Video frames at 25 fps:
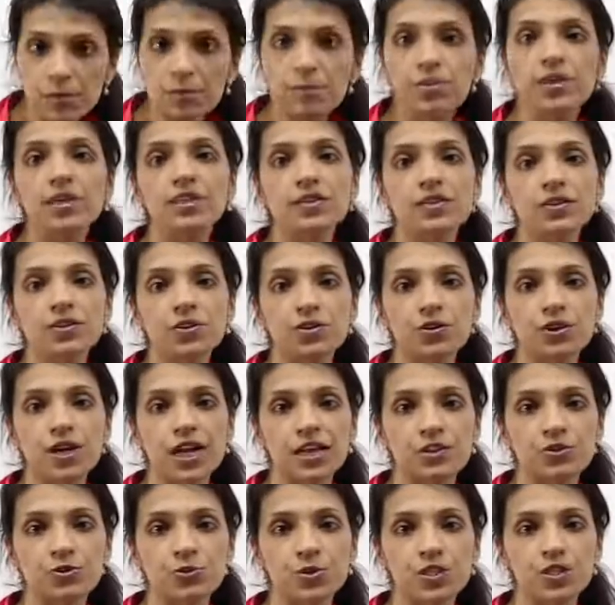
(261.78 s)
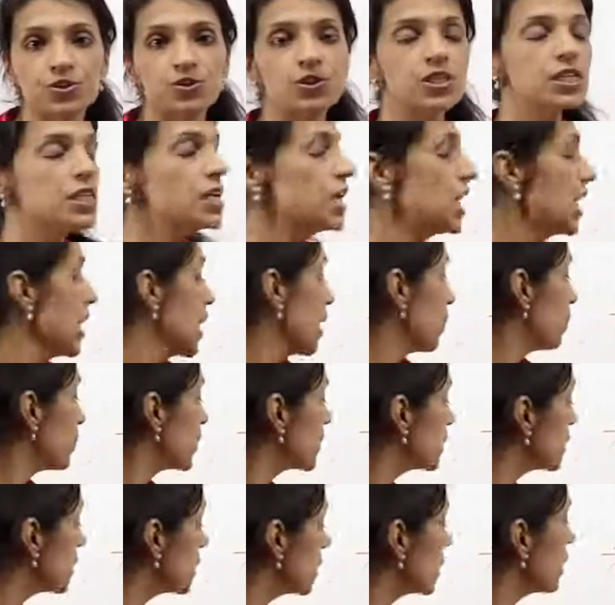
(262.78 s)
completed your graduation,
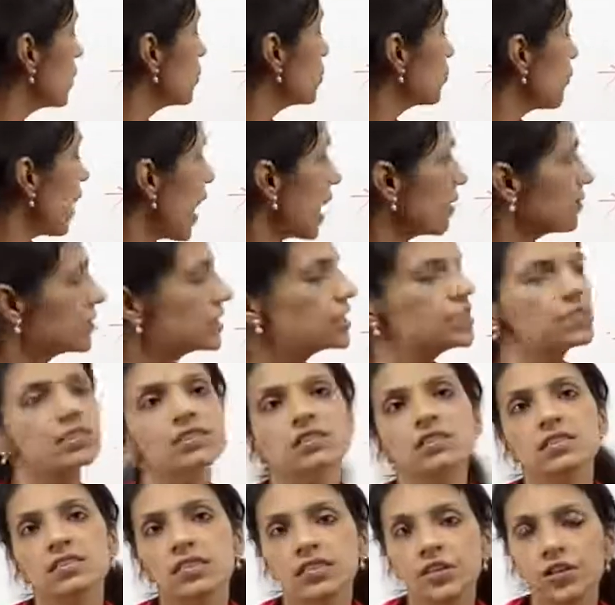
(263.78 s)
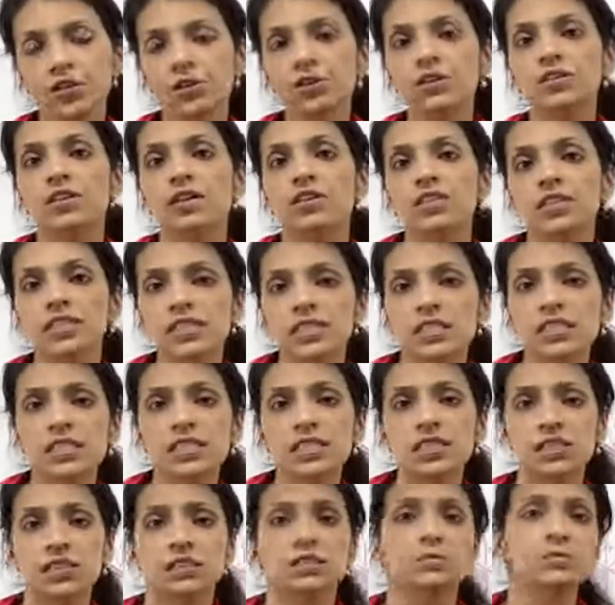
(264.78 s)
but here you have there is a
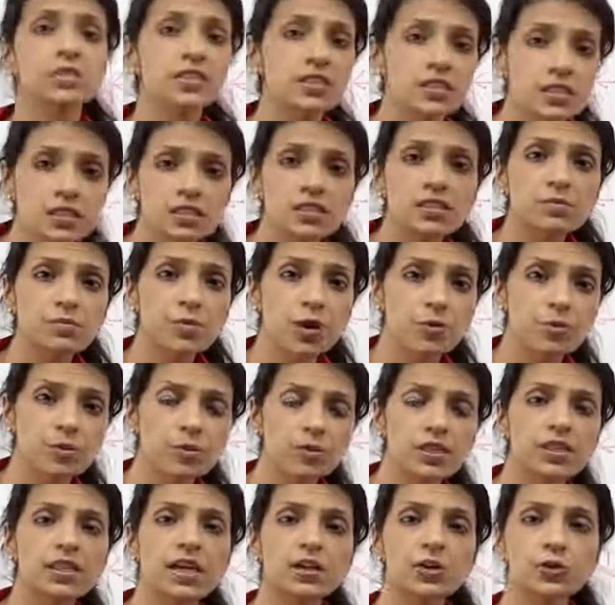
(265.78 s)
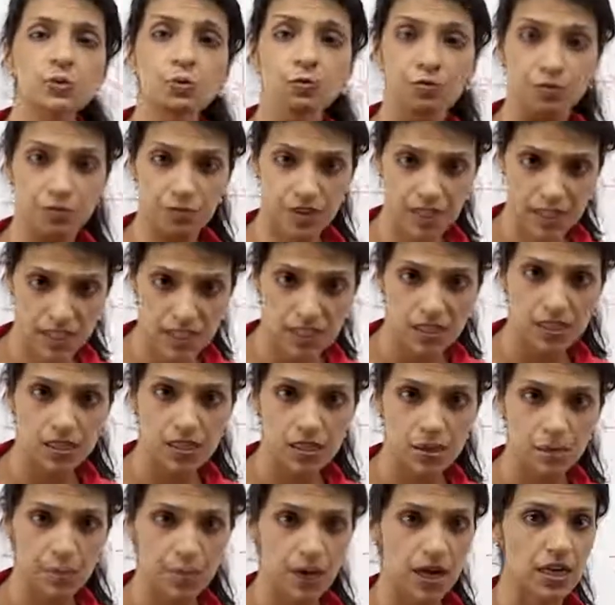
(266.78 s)
circumstance probably that you faced in
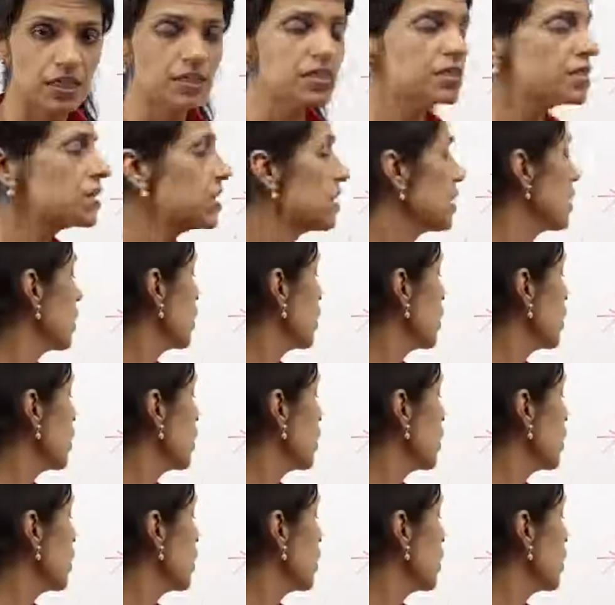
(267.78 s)
the past.